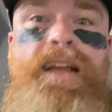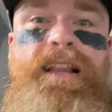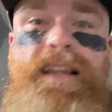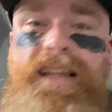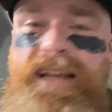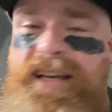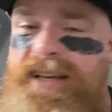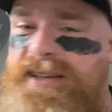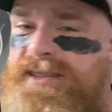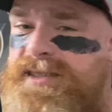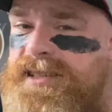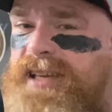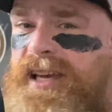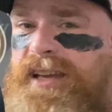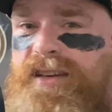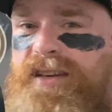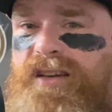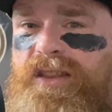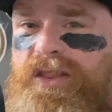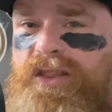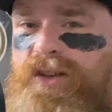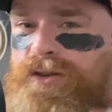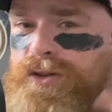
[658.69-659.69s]
Like I said,
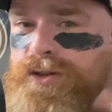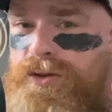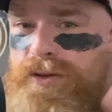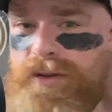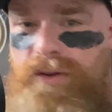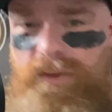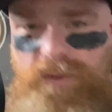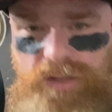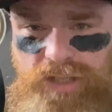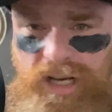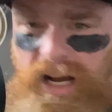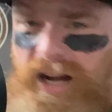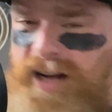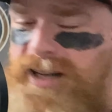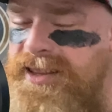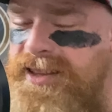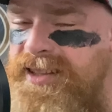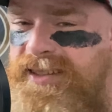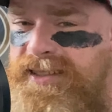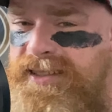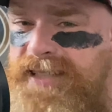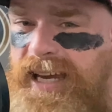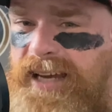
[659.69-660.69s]
there's
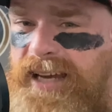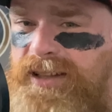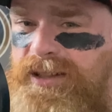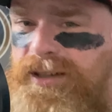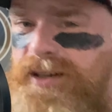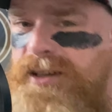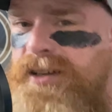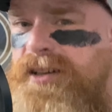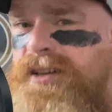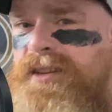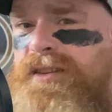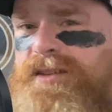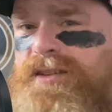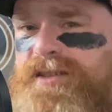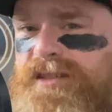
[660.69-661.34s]
Jonathan Taylor, there's